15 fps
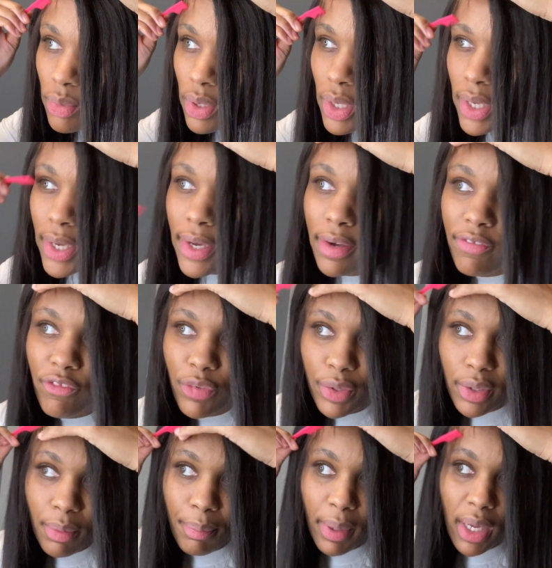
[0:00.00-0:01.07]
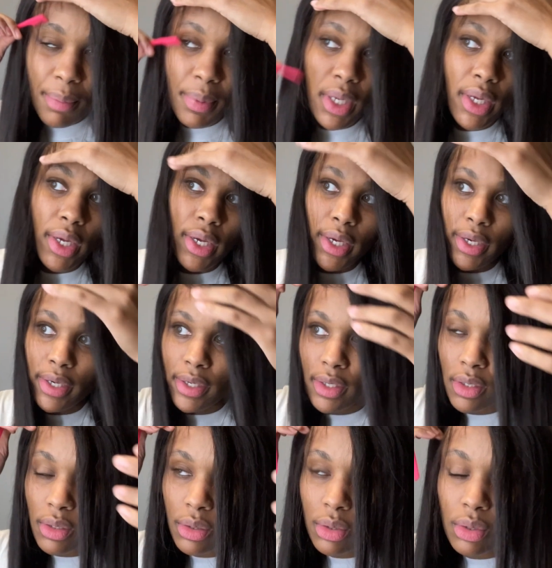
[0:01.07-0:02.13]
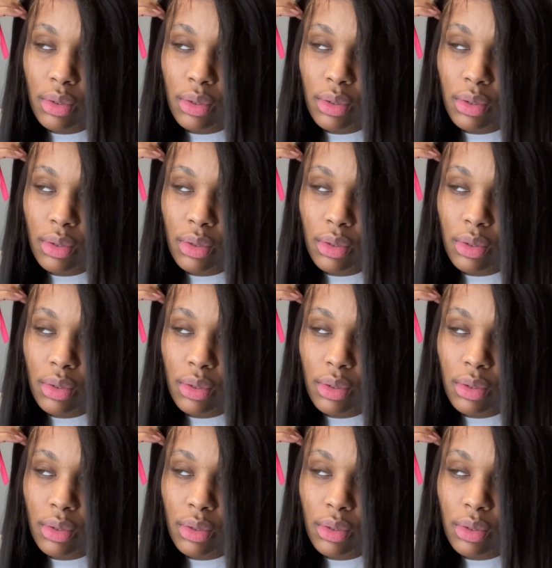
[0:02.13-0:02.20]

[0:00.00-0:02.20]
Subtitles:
And for the baby hairs,